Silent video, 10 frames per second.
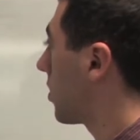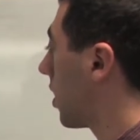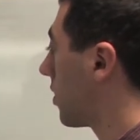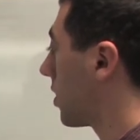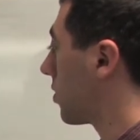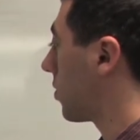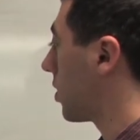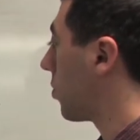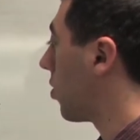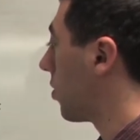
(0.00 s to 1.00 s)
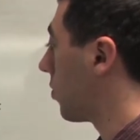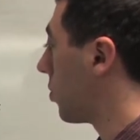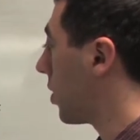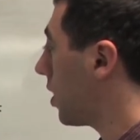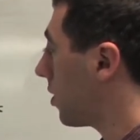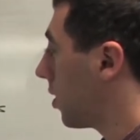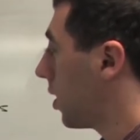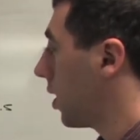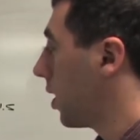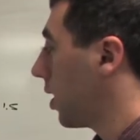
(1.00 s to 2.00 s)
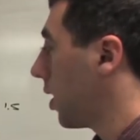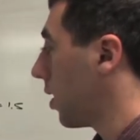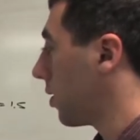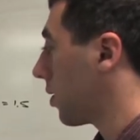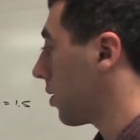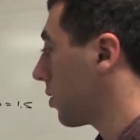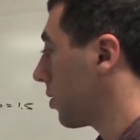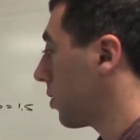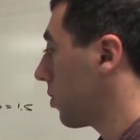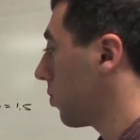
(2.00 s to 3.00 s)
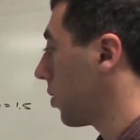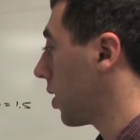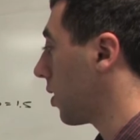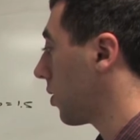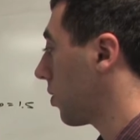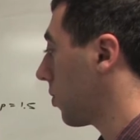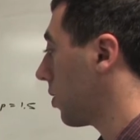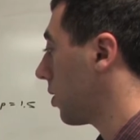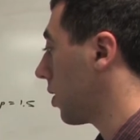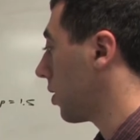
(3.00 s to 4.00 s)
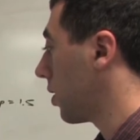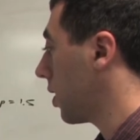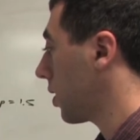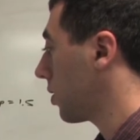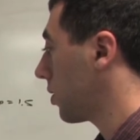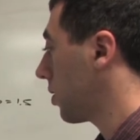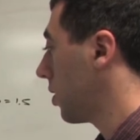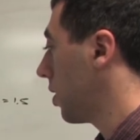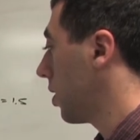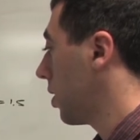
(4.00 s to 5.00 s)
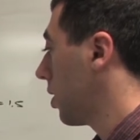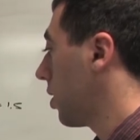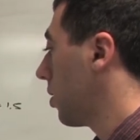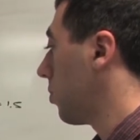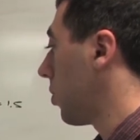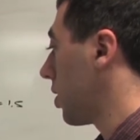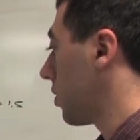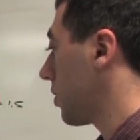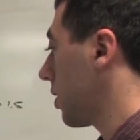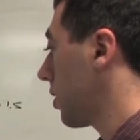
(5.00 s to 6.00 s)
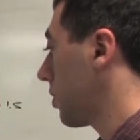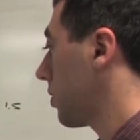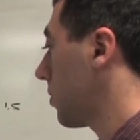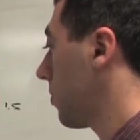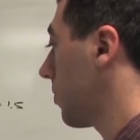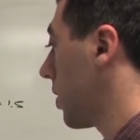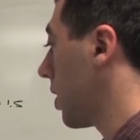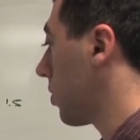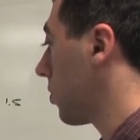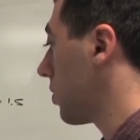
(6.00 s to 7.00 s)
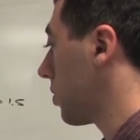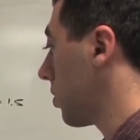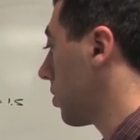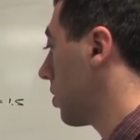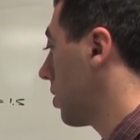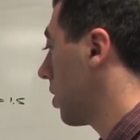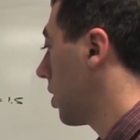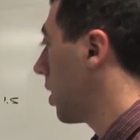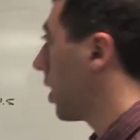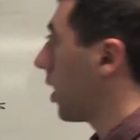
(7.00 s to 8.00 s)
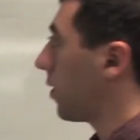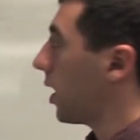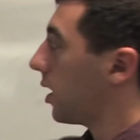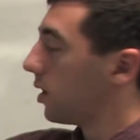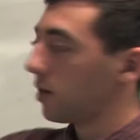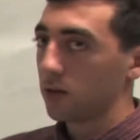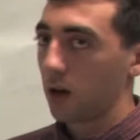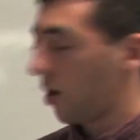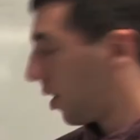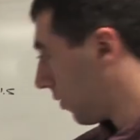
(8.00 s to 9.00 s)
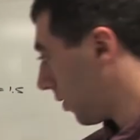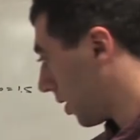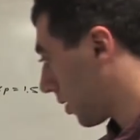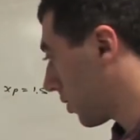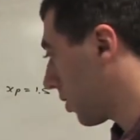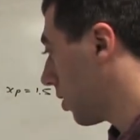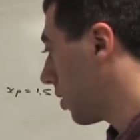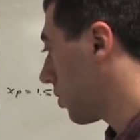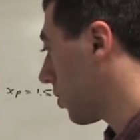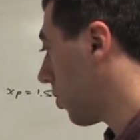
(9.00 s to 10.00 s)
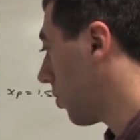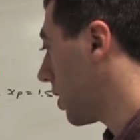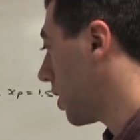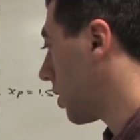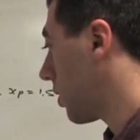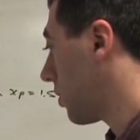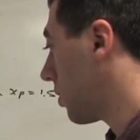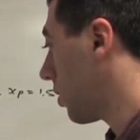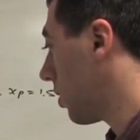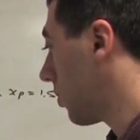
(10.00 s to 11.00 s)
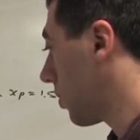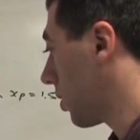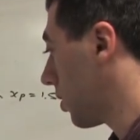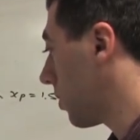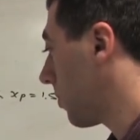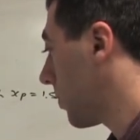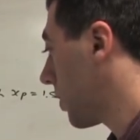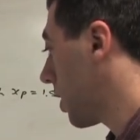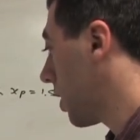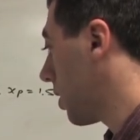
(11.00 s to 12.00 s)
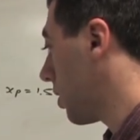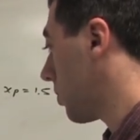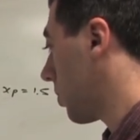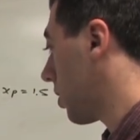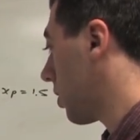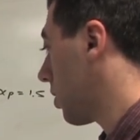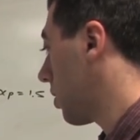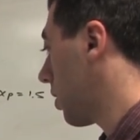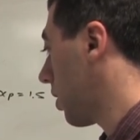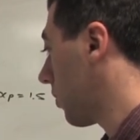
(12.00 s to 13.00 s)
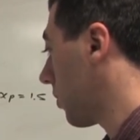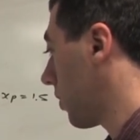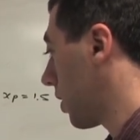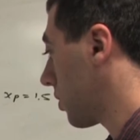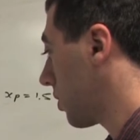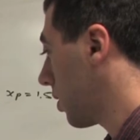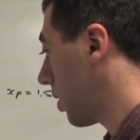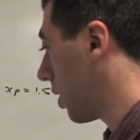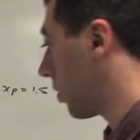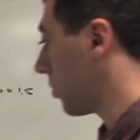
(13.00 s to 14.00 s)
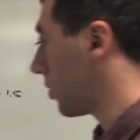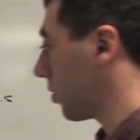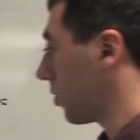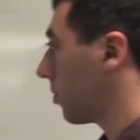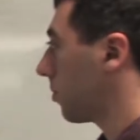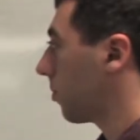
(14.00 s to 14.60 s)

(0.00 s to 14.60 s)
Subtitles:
as that's where the point would meet, and thus we get 3 ln x minus x equals 0. And that is our fx. So all we need to consider really is where f of x equals 0.